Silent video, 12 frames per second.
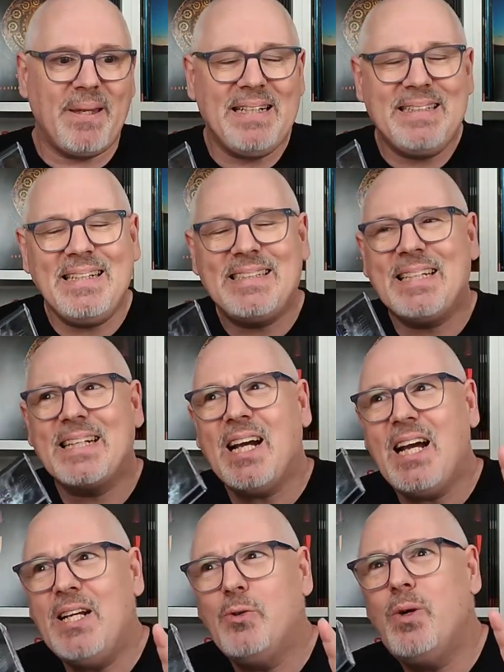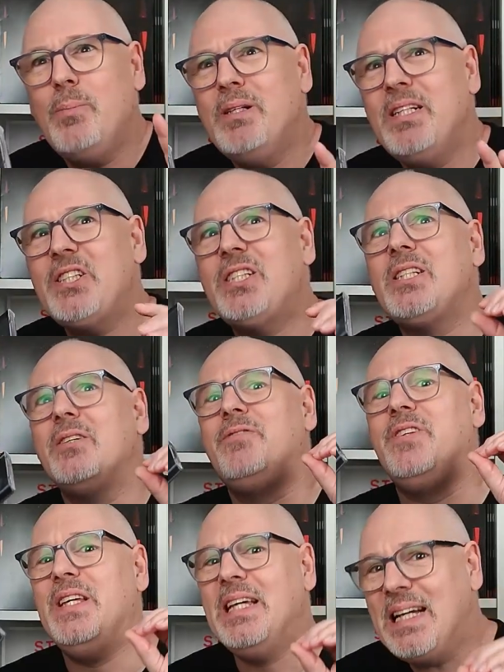It's a kind of reminiscent of
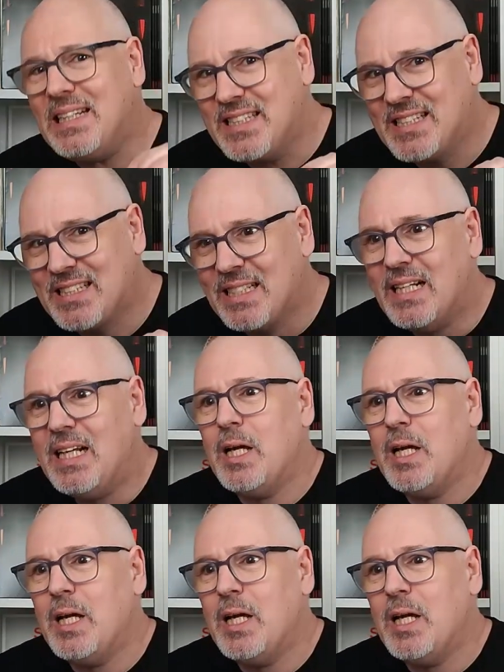Yes,